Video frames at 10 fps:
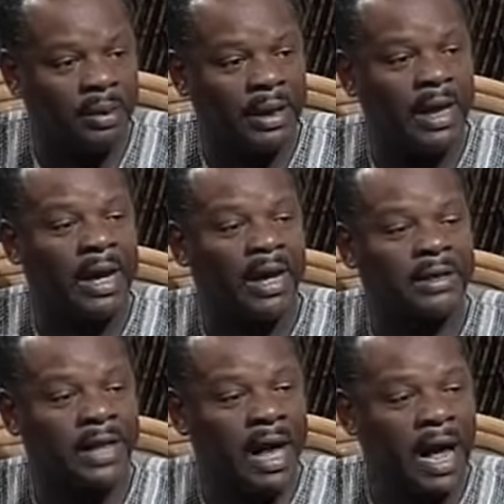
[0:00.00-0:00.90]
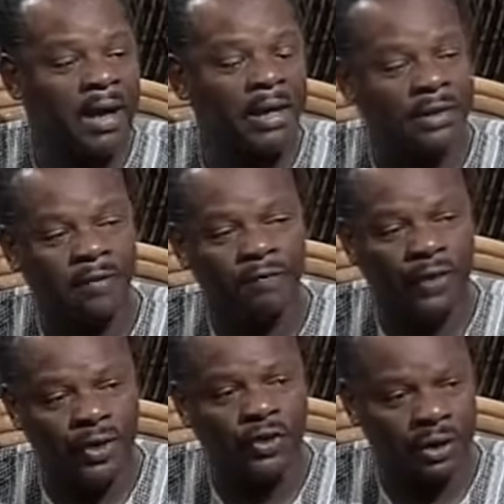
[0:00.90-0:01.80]
I mean, it's a
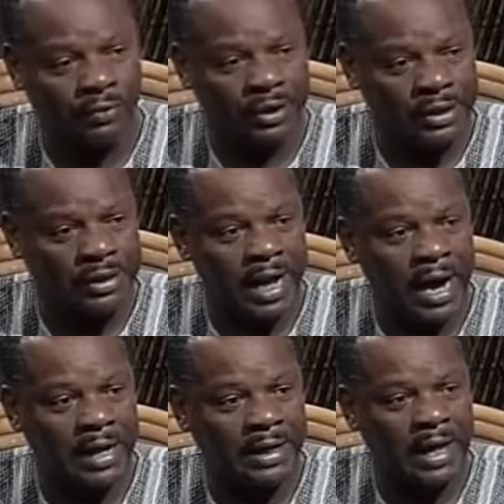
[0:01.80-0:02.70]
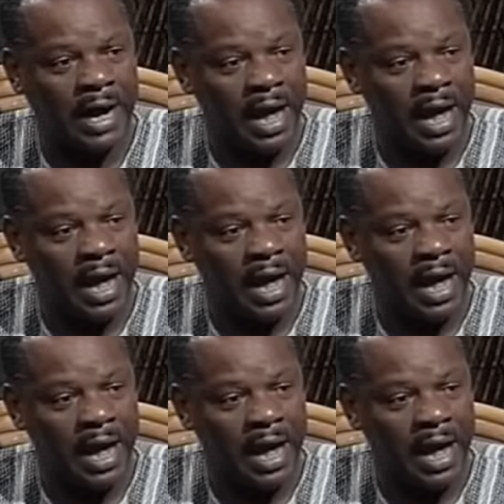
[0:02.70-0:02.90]
vision of the society,